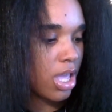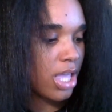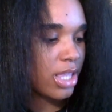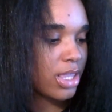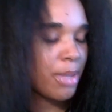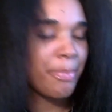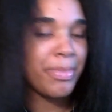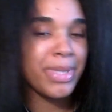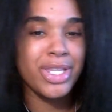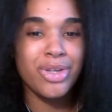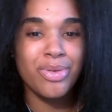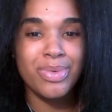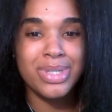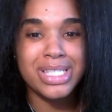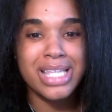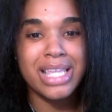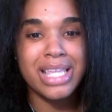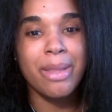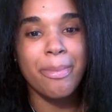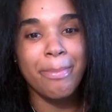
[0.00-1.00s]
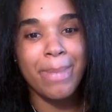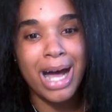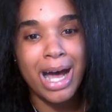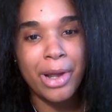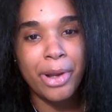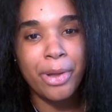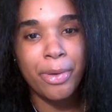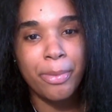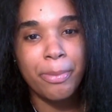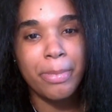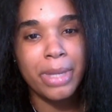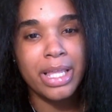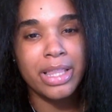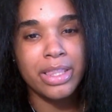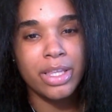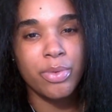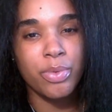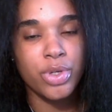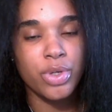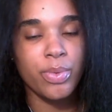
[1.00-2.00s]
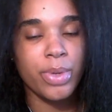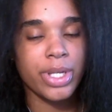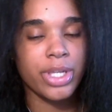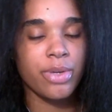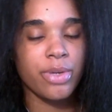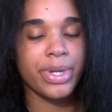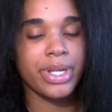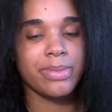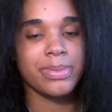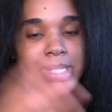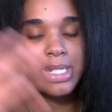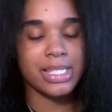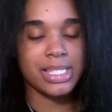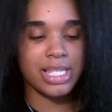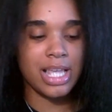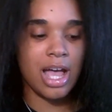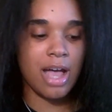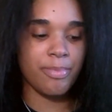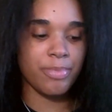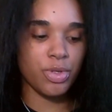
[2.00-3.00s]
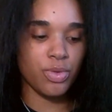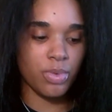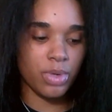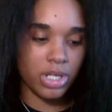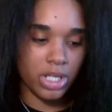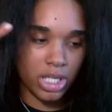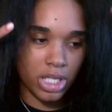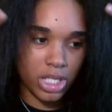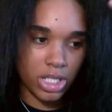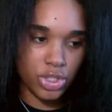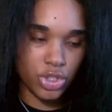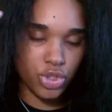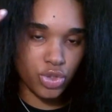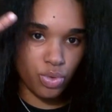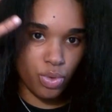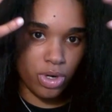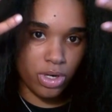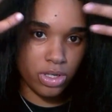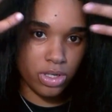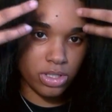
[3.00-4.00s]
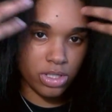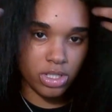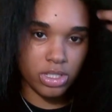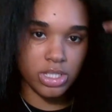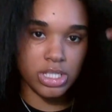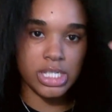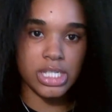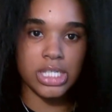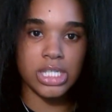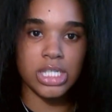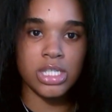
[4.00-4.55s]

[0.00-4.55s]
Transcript: the medium ones at the bottom, and then when you work your way up to the top, you want to get shorter because